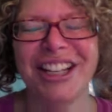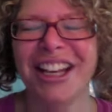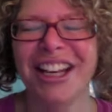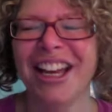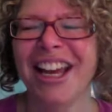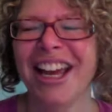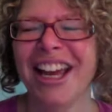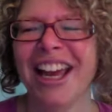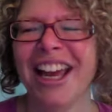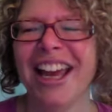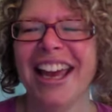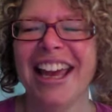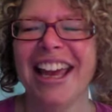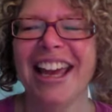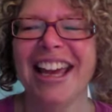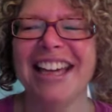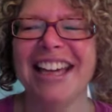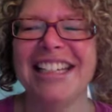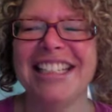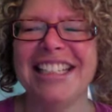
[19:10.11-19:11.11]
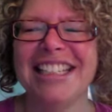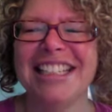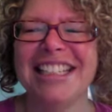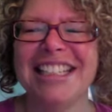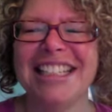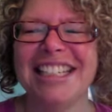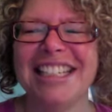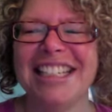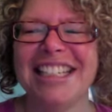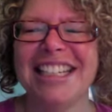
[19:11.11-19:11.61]
And
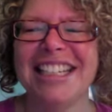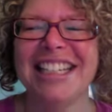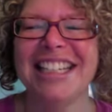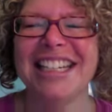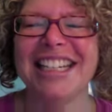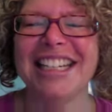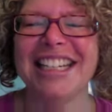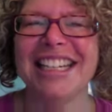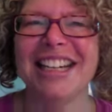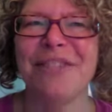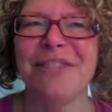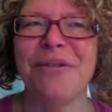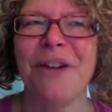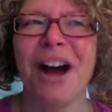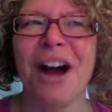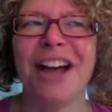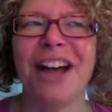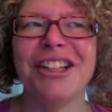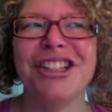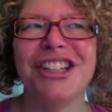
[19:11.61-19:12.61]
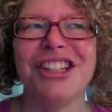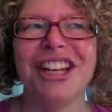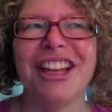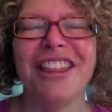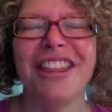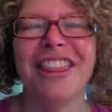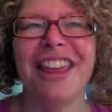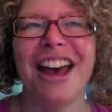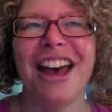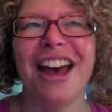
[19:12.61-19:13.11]
watching
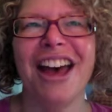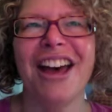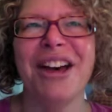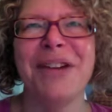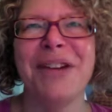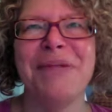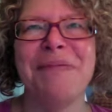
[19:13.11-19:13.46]
them